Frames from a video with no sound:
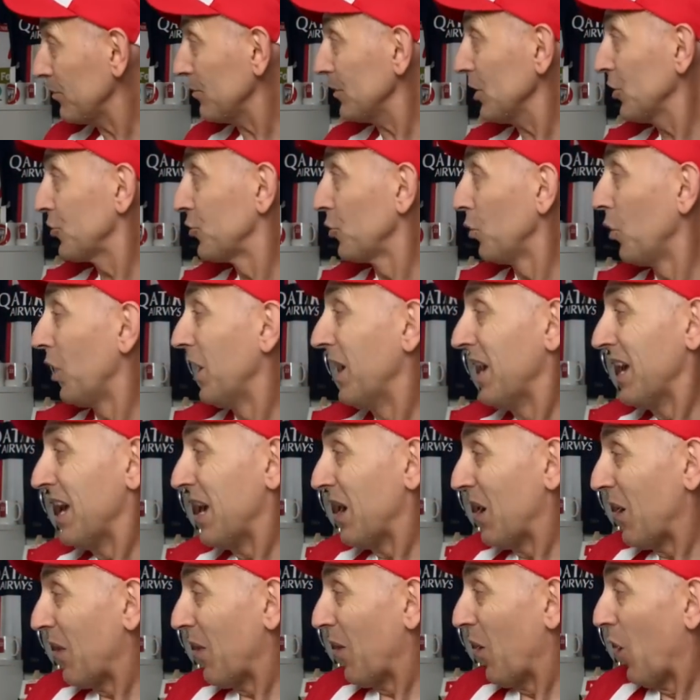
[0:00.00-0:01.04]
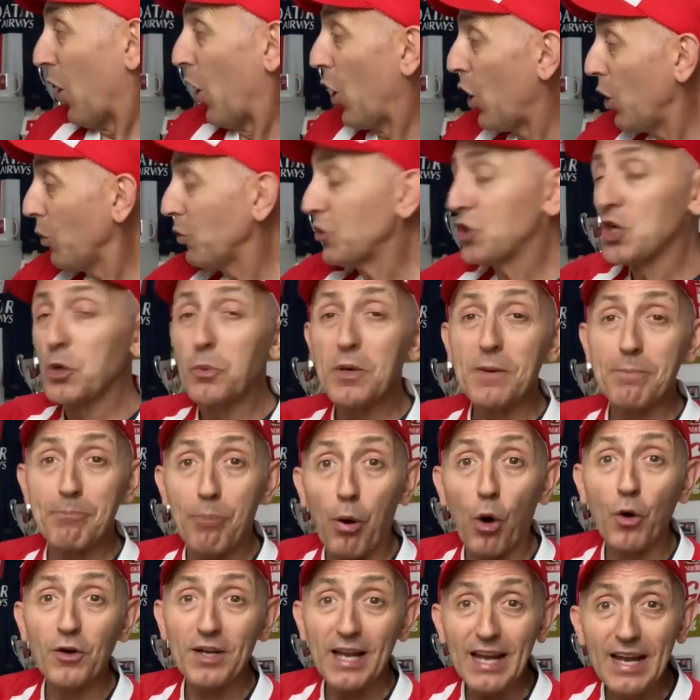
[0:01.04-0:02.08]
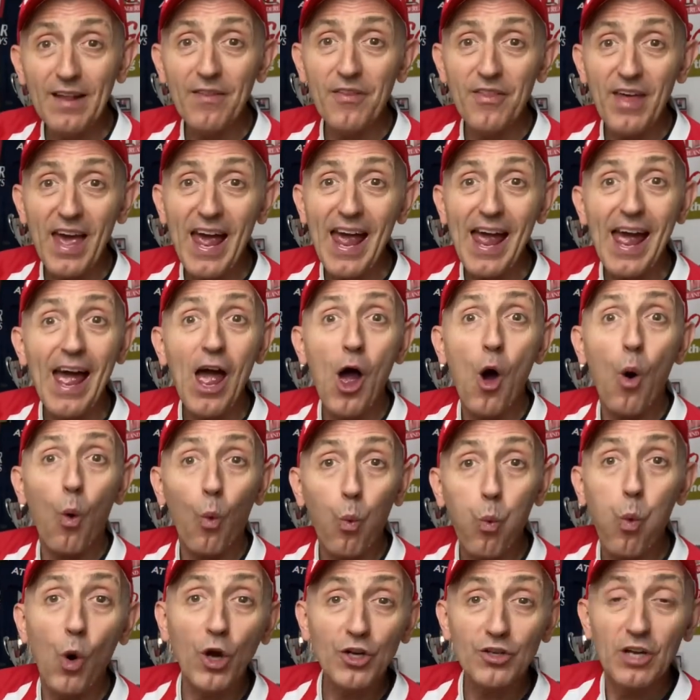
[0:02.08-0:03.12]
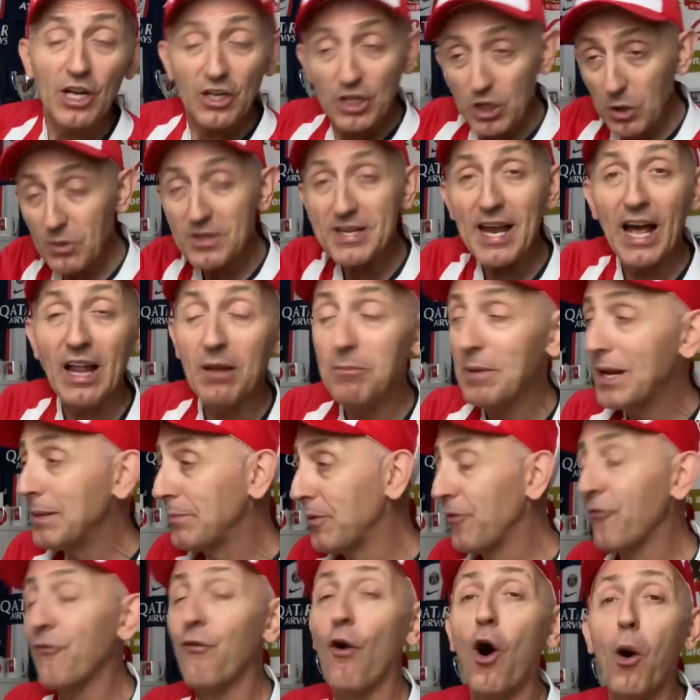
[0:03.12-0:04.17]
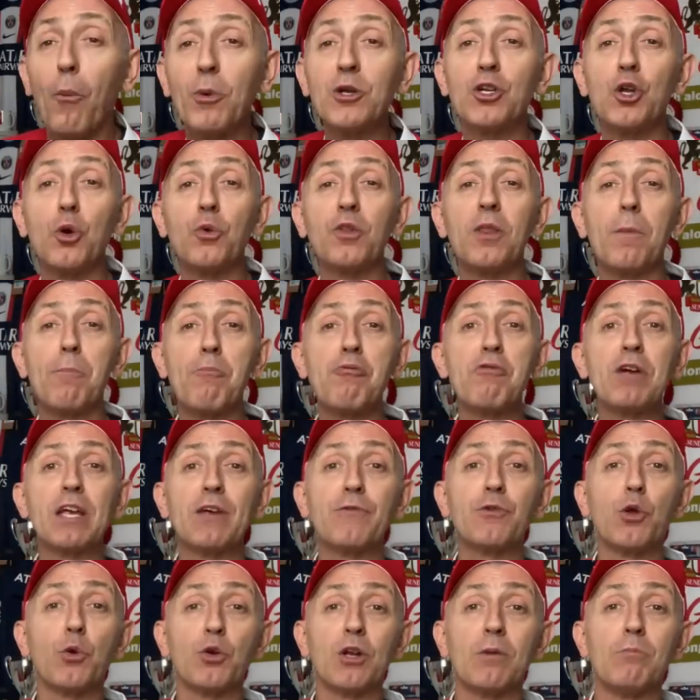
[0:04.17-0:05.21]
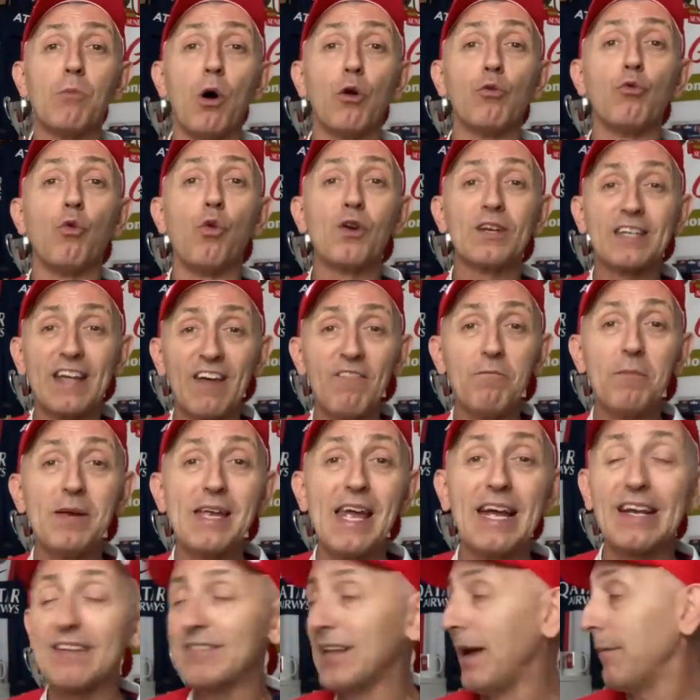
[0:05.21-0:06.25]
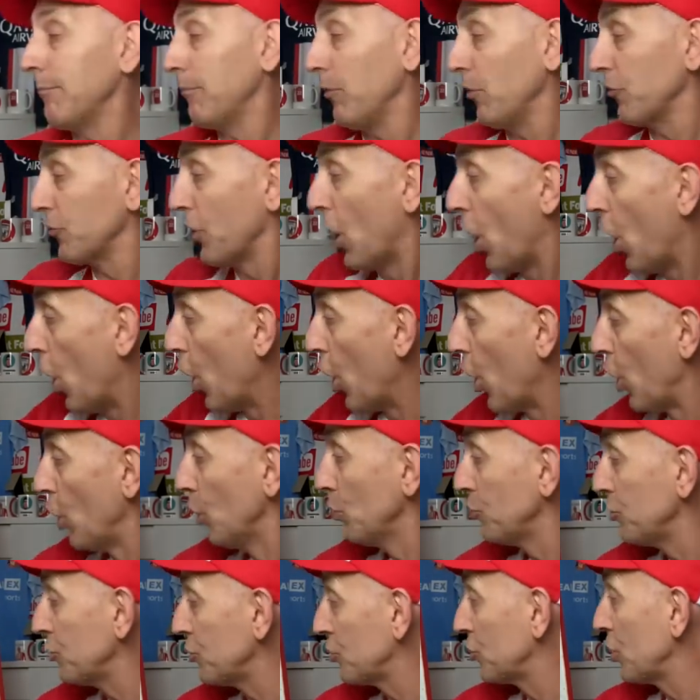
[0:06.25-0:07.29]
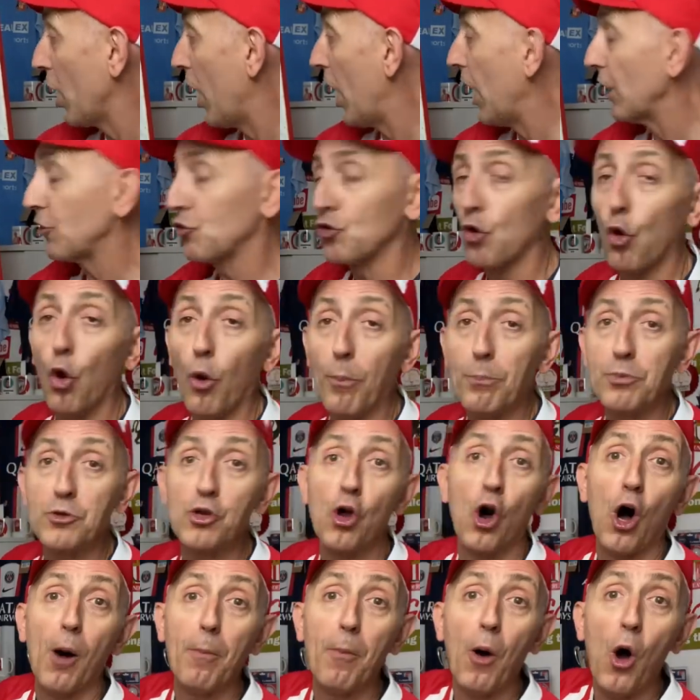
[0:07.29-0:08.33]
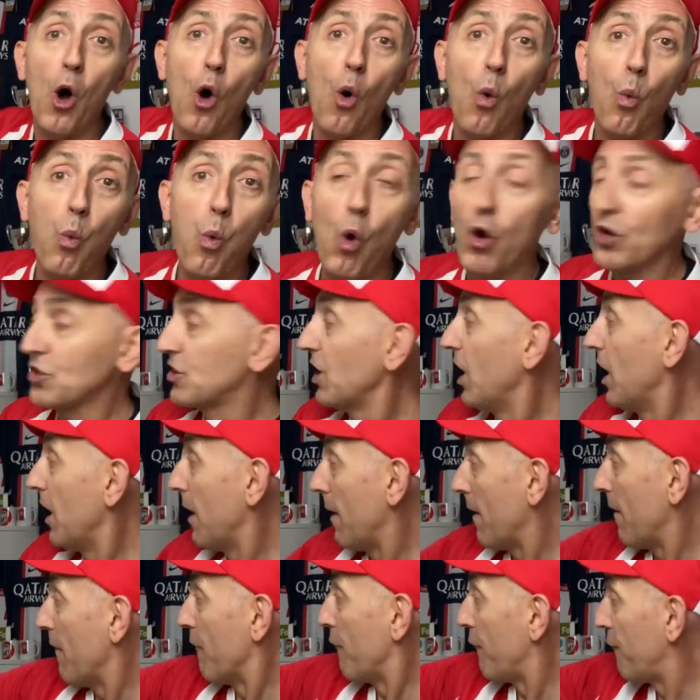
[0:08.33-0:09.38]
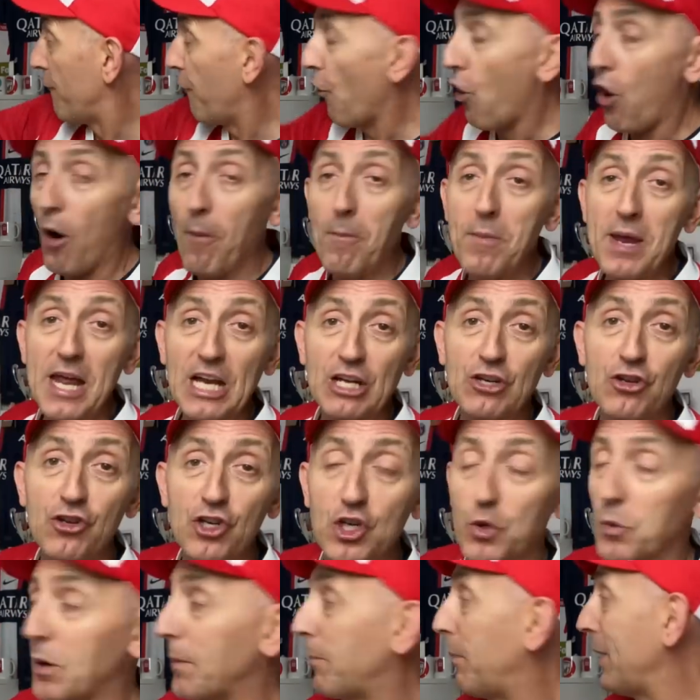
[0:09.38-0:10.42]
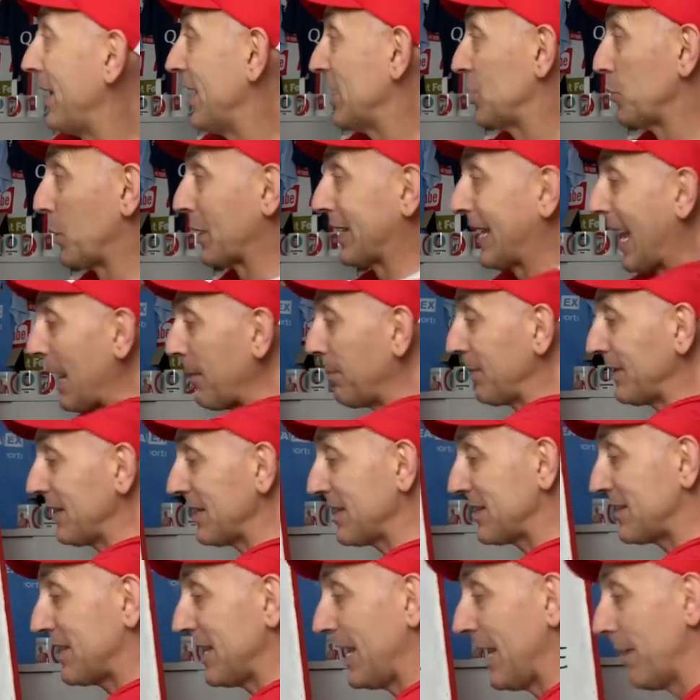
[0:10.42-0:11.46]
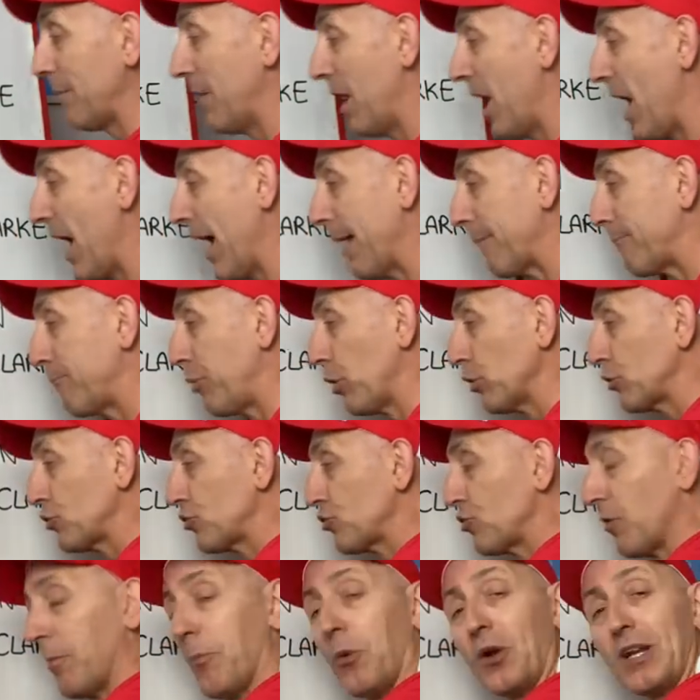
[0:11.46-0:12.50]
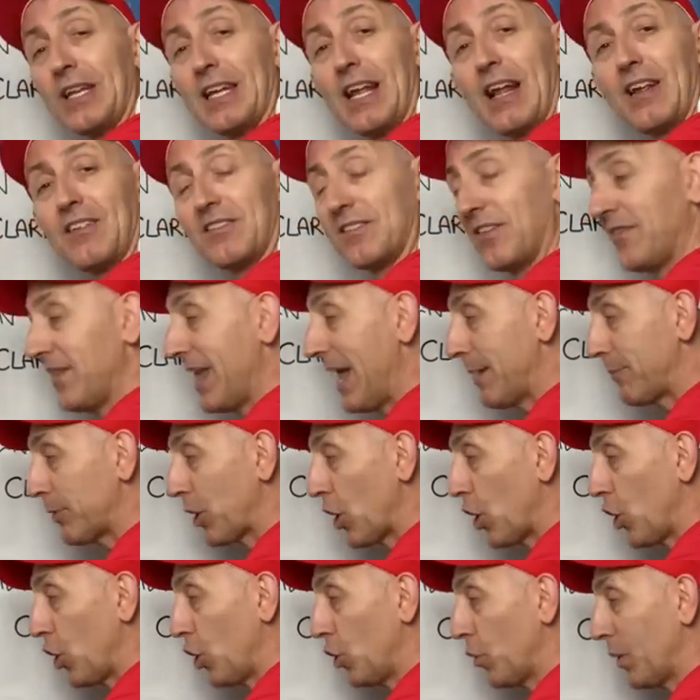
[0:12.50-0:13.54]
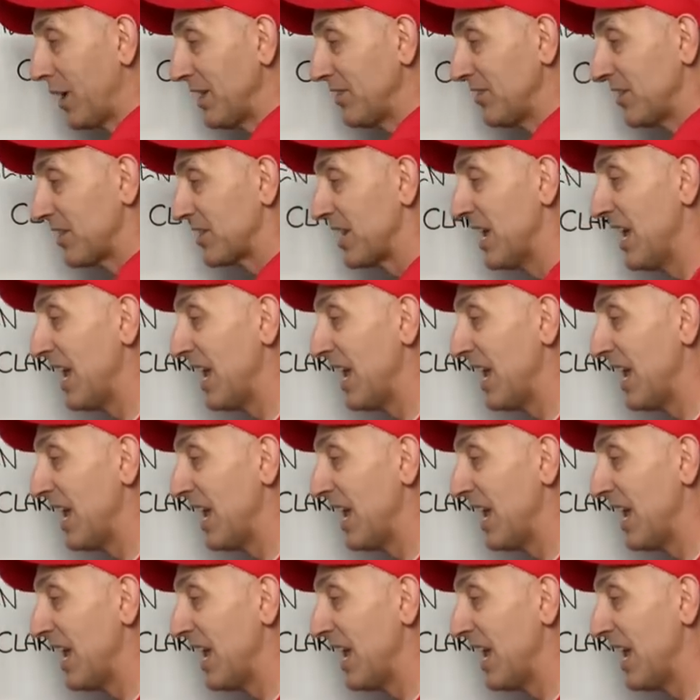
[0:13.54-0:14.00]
So who do we put in there? What, you tell me before we do the preview tomorrow, give me examples. Who starts up top? What formation do we play? Do we keep it the same and put somebody else in there? But who is it?